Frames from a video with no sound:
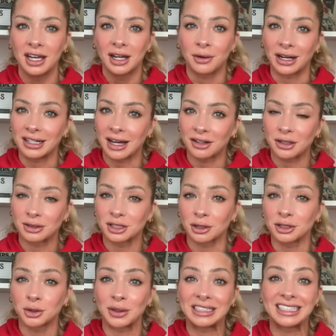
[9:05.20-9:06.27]
Right now, there is
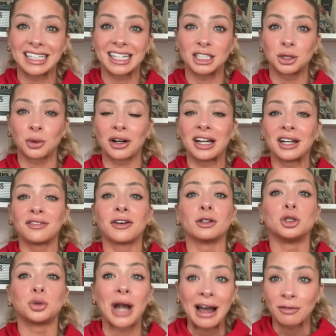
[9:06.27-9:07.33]
also a ticket to our NFL
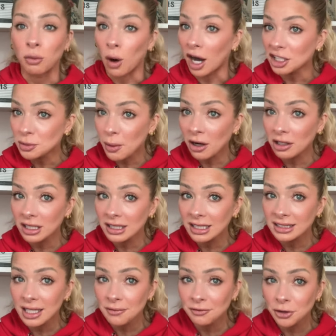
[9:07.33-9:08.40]
draft wash party
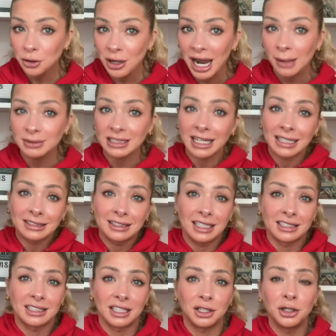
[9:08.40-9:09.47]
that's up for grabs, a
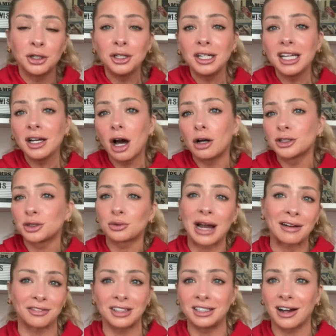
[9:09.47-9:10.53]
KCSN hoodie, also
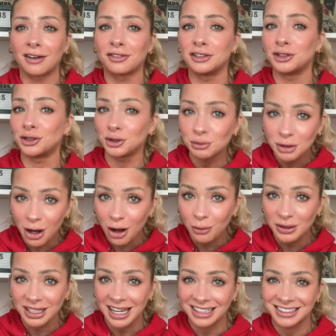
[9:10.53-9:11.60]
raffling off a Zoom call
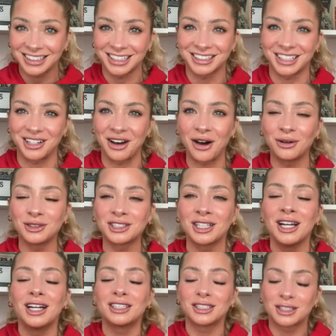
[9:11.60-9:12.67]
with the KCSN host
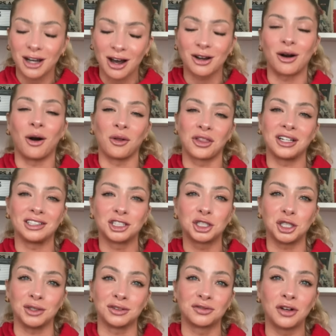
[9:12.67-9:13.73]
to talk all things
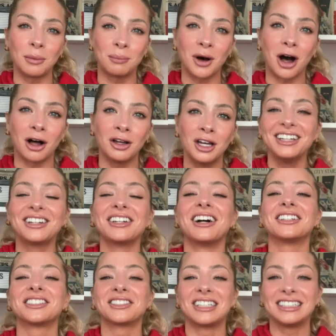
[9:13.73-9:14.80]
Chiefs football. You can
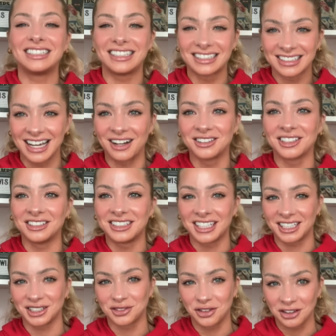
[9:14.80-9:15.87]
also get discounts on
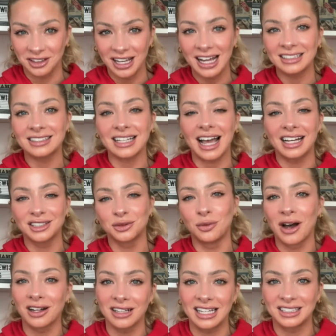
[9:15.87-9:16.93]
tickets for less, as
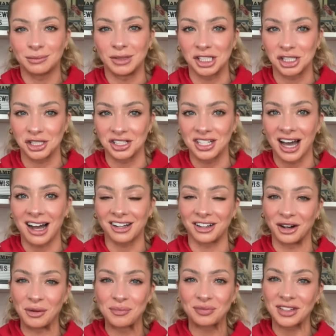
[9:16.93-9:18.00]
well as Mission
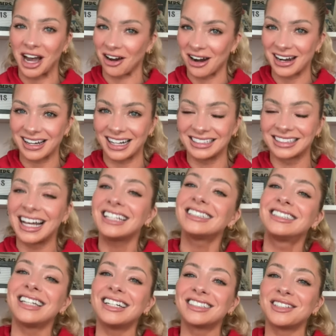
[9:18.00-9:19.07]
Taco. All right, guys,
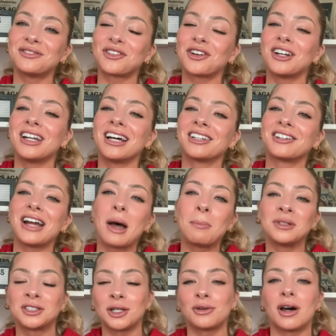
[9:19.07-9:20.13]
that does it for another
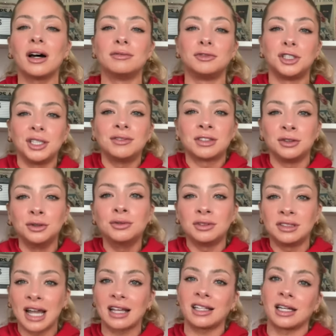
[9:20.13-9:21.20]
episode of Chiefs News
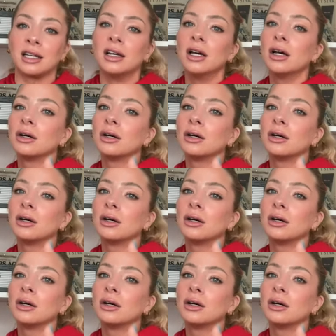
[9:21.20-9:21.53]
Daily.